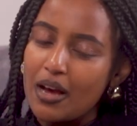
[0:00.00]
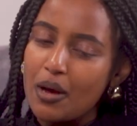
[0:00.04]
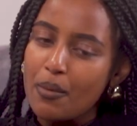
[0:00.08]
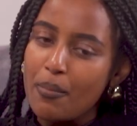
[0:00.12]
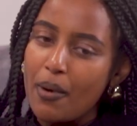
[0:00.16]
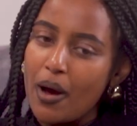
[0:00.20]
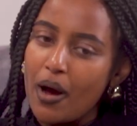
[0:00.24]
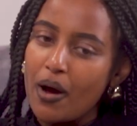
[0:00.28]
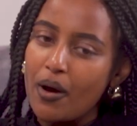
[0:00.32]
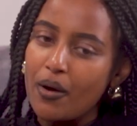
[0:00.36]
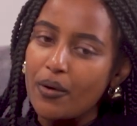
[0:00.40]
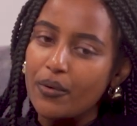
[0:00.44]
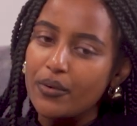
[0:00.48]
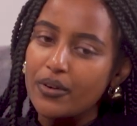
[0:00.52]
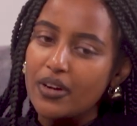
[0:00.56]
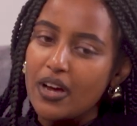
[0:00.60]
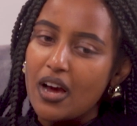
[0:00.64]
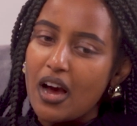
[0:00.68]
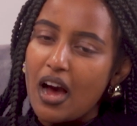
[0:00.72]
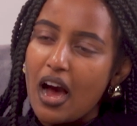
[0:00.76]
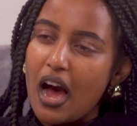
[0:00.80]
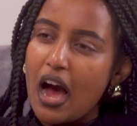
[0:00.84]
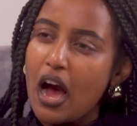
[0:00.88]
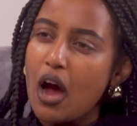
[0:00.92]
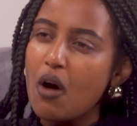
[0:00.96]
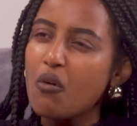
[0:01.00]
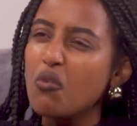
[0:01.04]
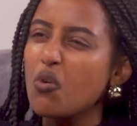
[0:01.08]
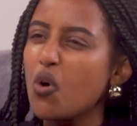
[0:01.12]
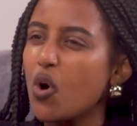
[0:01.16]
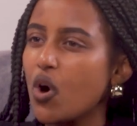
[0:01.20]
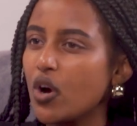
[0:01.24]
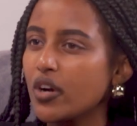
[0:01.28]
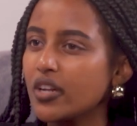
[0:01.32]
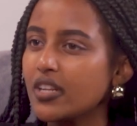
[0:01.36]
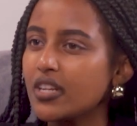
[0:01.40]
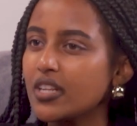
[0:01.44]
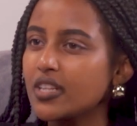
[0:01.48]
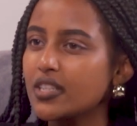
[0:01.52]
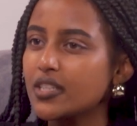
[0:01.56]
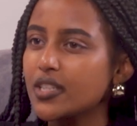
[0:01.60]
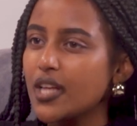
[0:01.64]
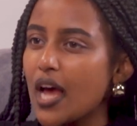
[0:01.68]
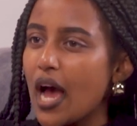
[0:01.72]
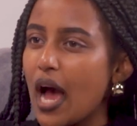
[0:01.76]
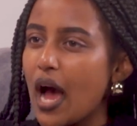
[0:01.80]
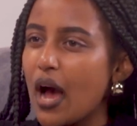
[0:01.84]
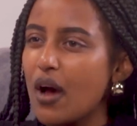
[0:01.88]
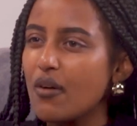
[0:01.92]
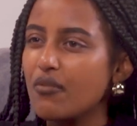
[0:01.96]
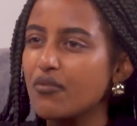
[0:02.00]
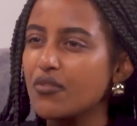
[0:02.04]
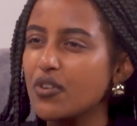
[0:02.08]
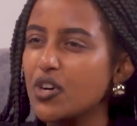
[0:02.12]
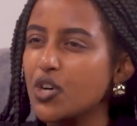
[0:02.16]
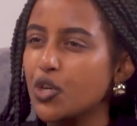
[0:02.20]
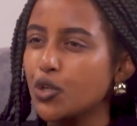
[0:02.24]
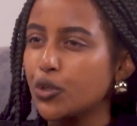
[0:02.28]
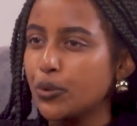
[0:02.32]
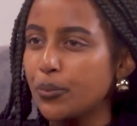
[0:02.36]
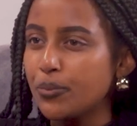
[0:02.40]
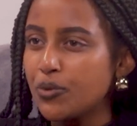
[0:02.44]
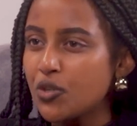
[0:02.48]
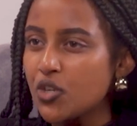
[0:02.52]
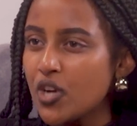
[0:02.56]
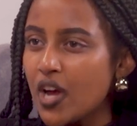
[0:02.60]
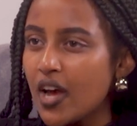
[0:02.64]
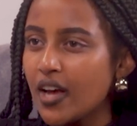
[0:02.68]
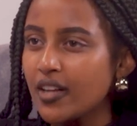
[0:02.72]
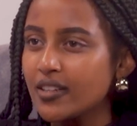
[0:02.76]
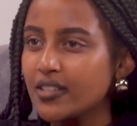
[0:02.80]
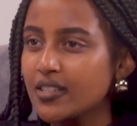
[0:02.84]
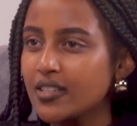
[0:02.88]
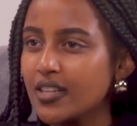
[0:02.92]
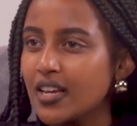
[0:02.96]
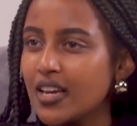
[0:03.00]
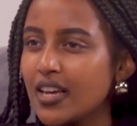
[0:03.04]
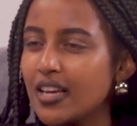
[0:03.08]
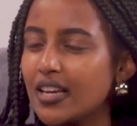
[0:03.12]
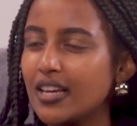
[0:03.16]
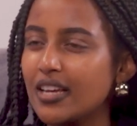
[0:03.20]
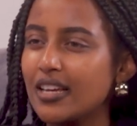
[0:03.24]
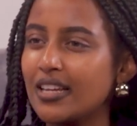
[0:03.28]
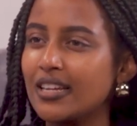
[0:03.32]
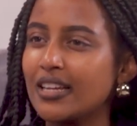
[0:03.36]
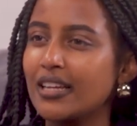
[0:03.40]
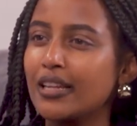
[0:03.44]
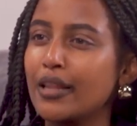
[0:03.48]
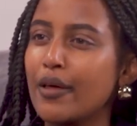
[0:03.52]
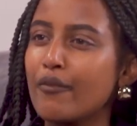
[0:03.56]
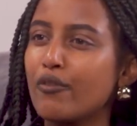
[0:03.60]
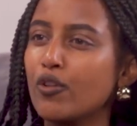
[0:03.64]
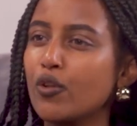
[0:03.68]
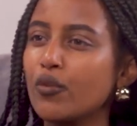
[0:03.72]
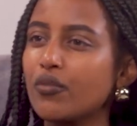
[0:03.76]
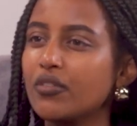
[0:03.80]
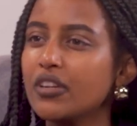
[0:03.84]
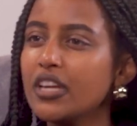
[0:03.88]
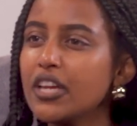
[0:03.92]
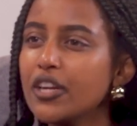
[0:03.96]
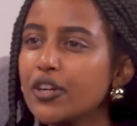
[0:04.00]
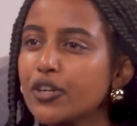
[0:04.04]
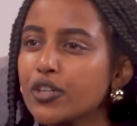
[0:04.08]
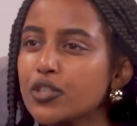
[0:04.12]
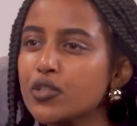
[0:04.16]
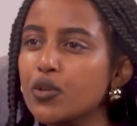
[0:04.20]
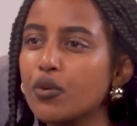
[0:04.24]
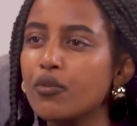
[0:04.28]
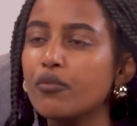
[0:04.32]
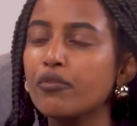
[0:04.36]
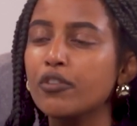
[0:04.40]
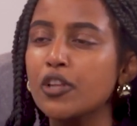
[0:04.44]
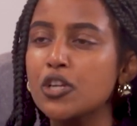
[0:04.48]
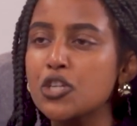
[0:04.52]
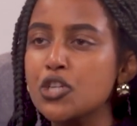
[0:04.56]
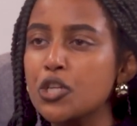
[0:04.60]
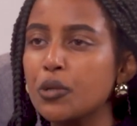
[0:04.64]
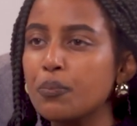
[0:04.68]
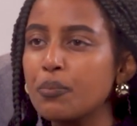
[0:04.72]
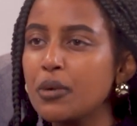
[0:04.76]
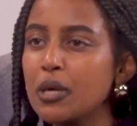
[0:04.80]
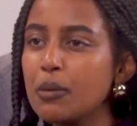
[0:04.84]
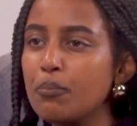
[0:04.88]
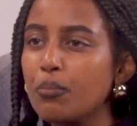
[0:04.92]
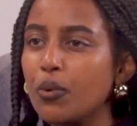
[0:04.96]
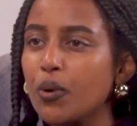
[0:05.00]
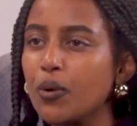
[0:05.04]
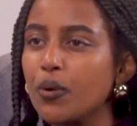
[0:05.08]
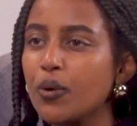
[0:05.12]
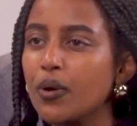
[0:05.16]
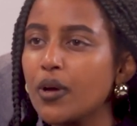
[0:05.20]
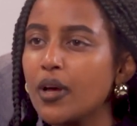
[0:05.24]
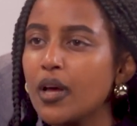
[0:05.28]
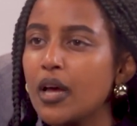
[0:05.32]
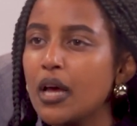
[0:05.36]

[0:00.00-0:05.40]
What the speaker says: about how odd it is to have a group chat in a level of leaders or influential people,